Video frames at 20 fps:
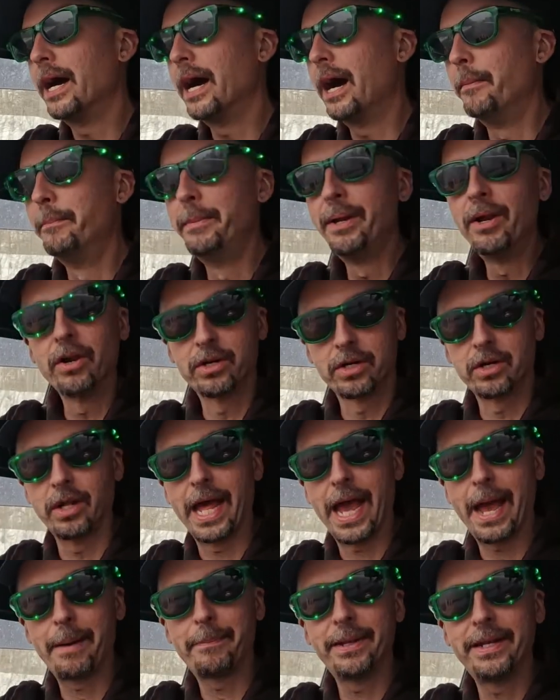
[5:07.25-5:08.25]
a miracle
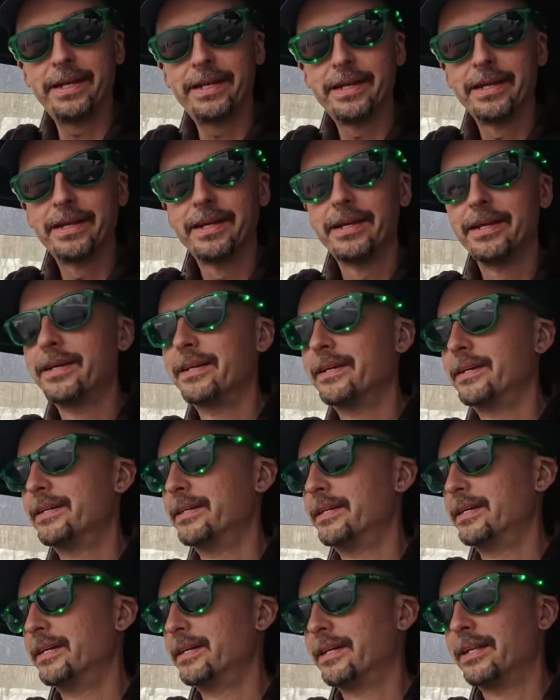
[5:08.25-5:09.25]

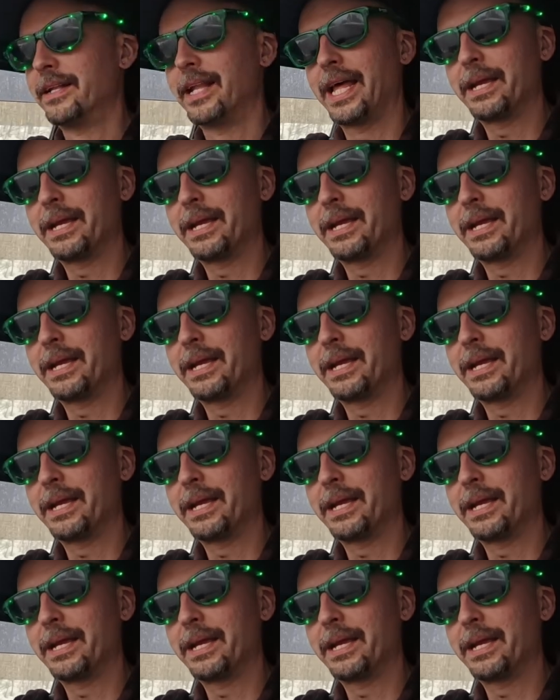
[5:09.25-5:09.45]
happened.